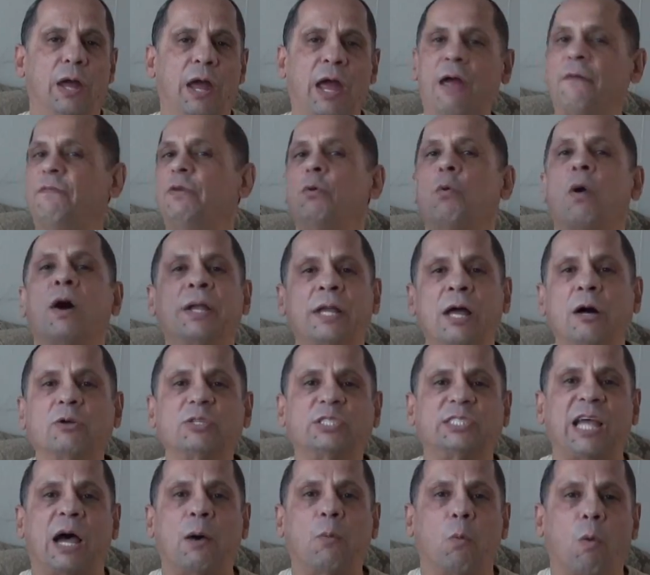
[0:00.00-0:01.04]
everyone
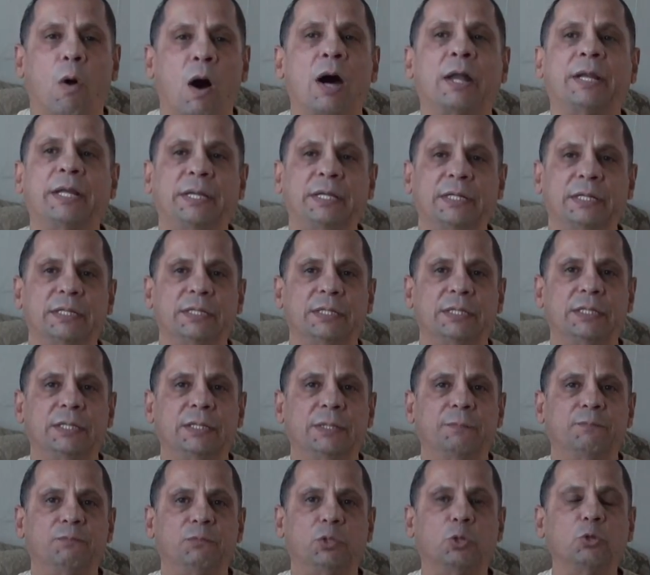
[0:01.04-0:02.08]
else that wanted
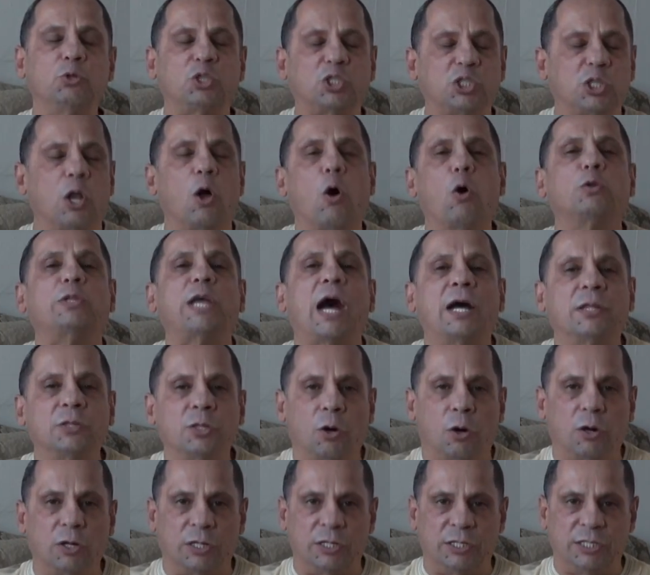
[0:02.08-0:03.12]
to slow down
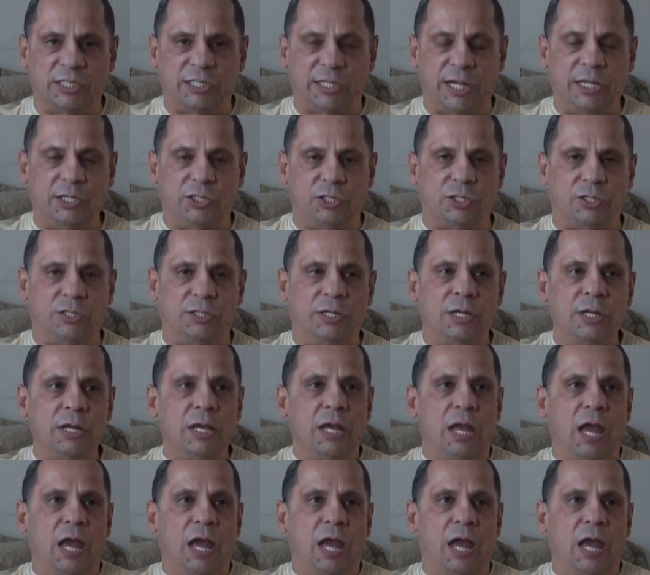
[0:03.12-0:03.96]
the organization,